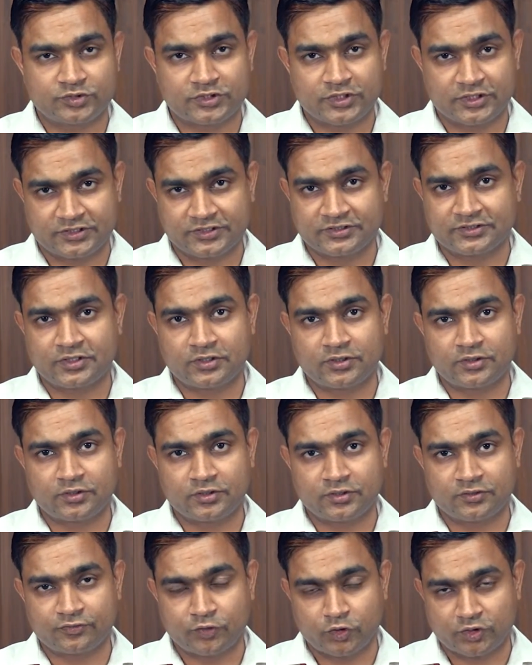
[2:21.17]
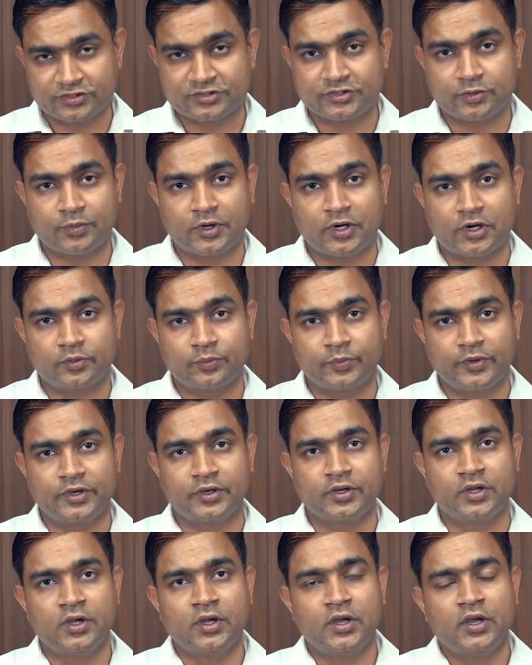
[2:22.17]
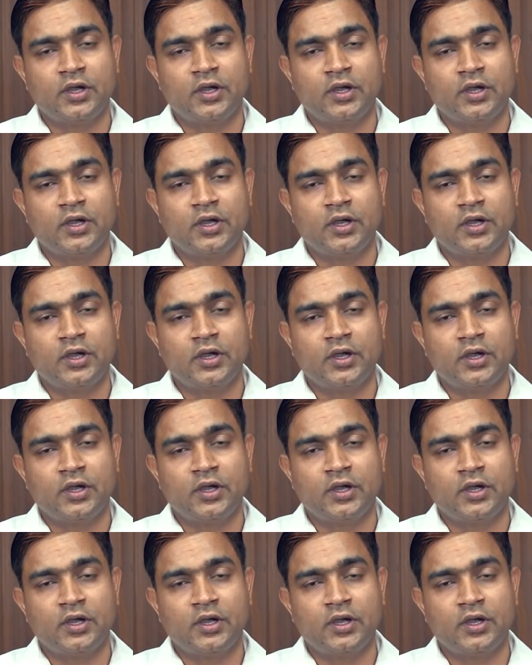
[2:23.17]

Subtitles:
Chhattisgarh Forest Department,